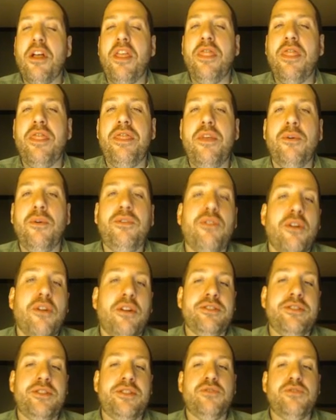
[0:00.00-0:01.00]
those are
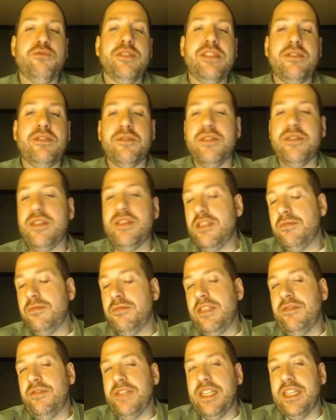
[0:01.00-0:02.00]
all just resources
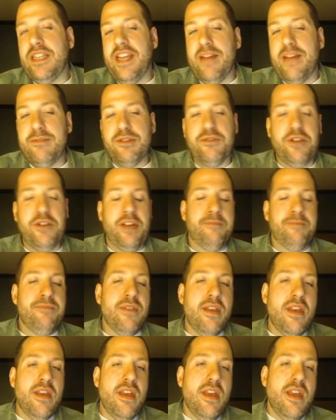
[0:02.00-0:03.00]
specific to chemistry.
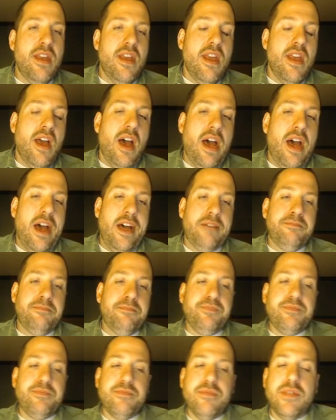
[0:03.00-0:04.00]

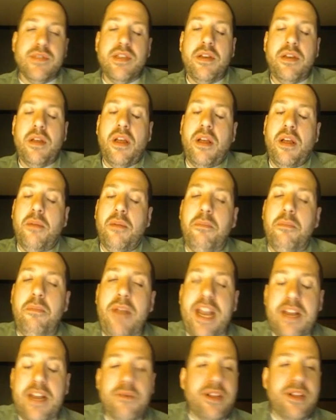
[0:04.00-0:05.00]

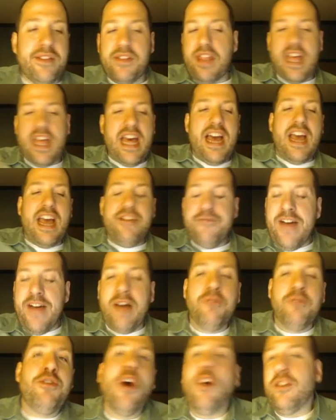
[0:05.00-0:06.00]
But anyways, I
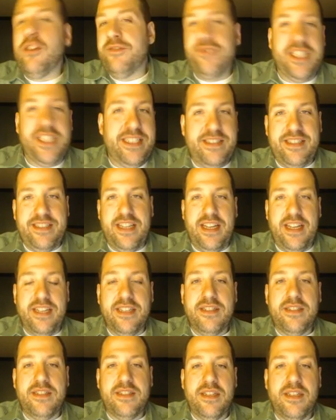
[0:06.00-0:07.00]
found all of these
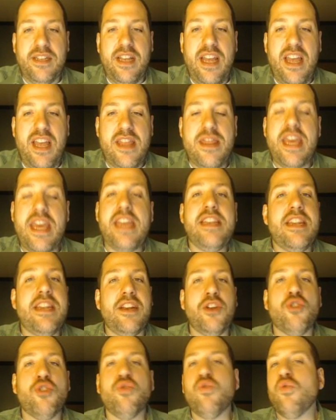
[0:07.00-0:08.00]
things, and they did
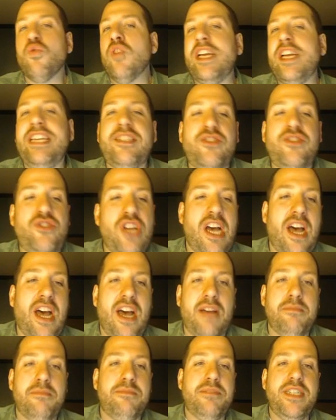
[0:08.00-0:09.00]
a great
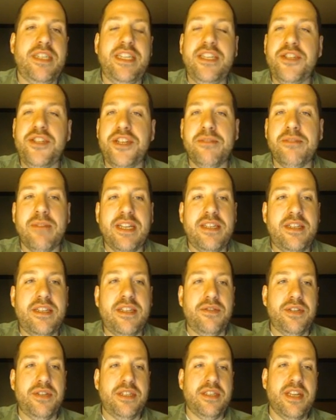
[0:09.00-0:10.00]
job teaching my
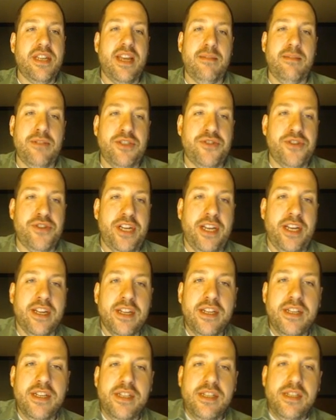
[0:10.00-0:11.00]
students chemistry.
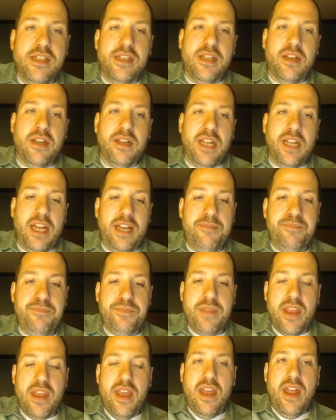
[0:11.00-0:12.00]
Okay,
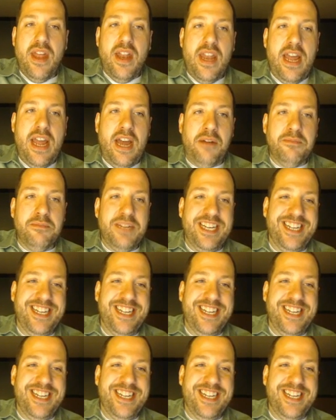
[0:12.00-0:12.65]
now,